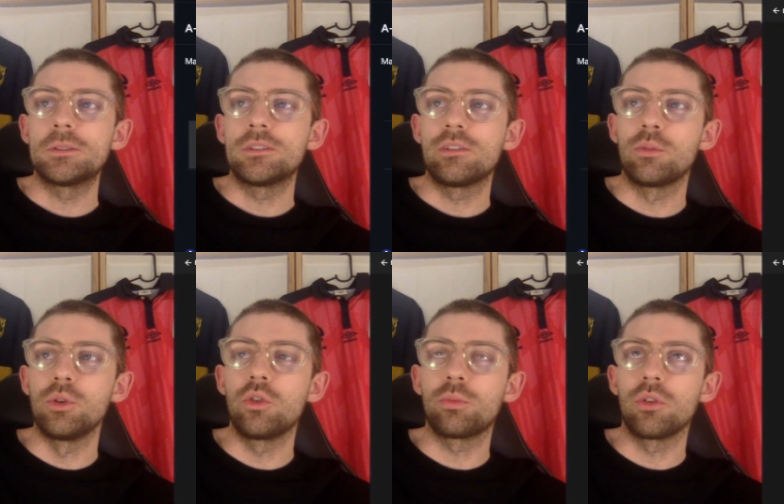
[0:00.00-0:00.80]
from a
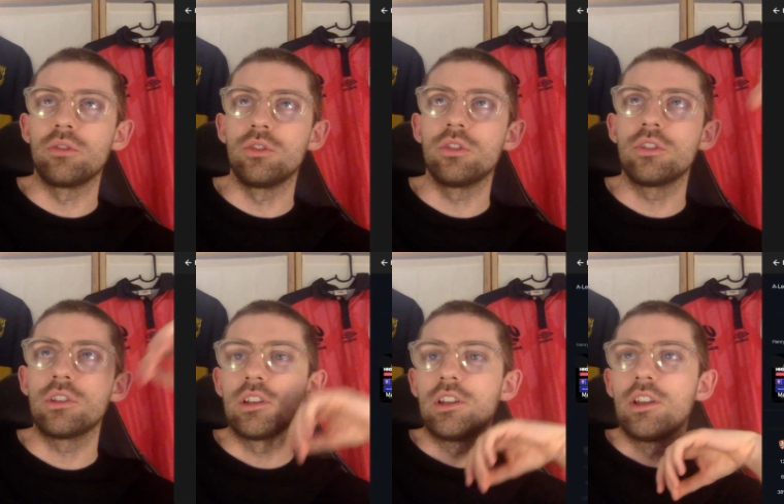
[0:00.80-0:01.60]
neutral point of view,
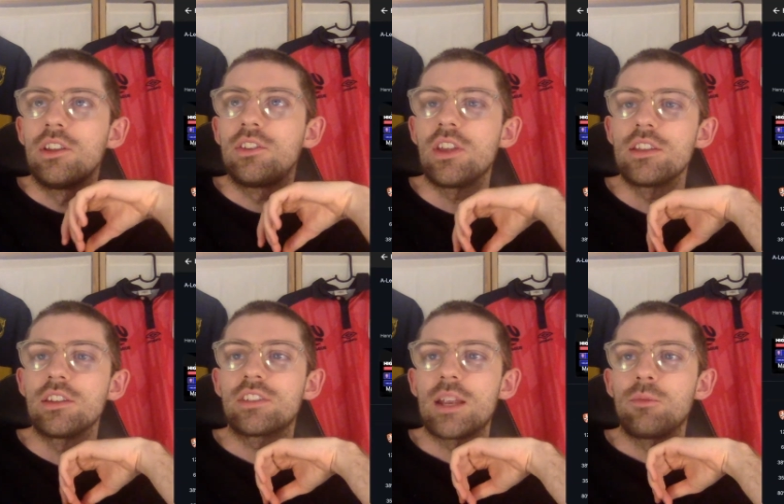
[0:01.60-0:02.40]
seeing this
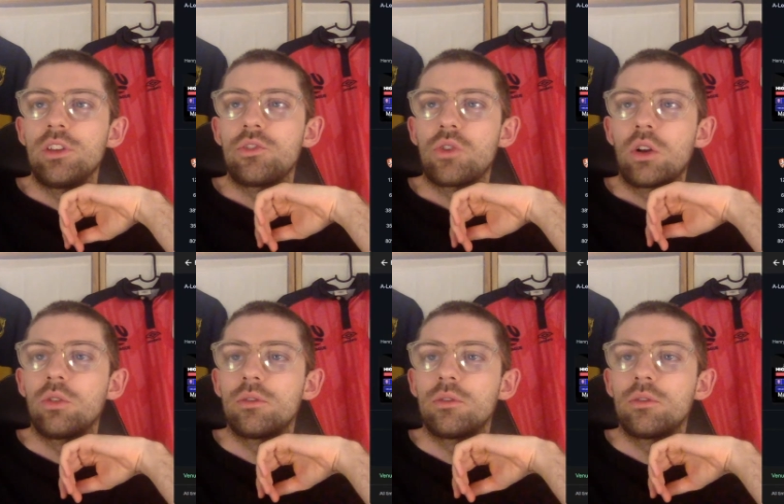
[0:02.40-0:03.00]
team really struggle.